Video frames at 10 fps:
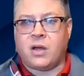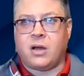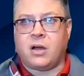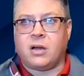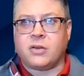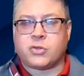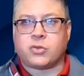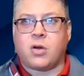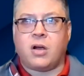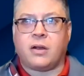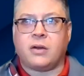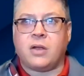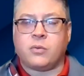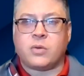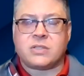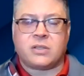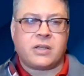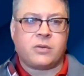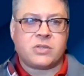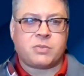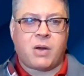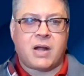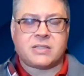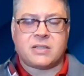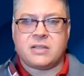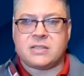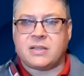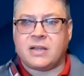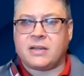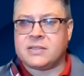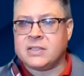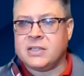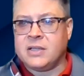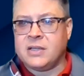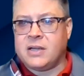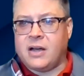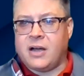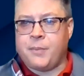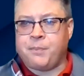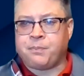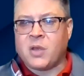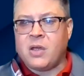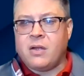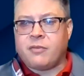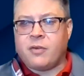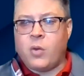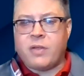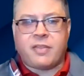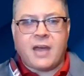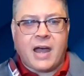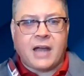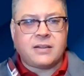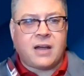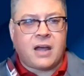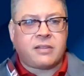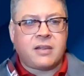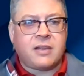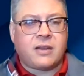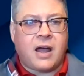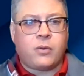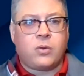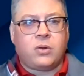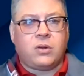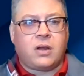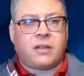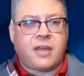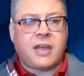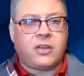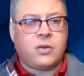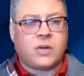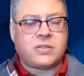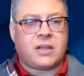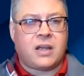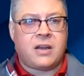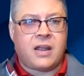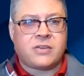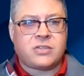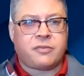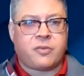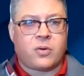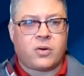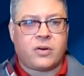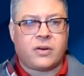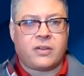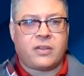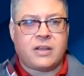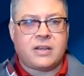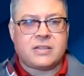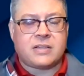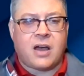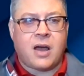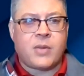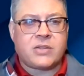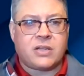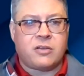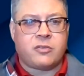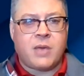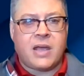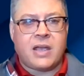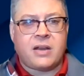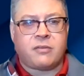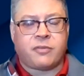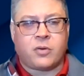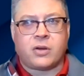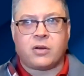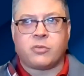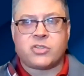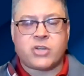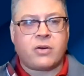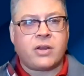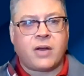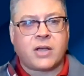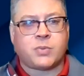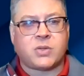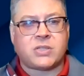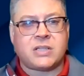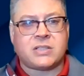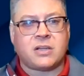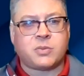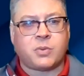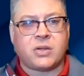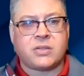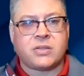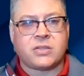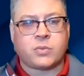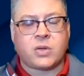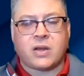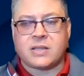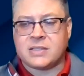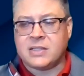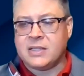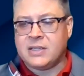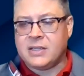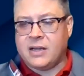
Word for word: a, a strong and, and, resilient response to these things. Um, with that, I think that I will thank you once again, Angie, for these comments that you've made and for your sharing your expertise and experiences with us.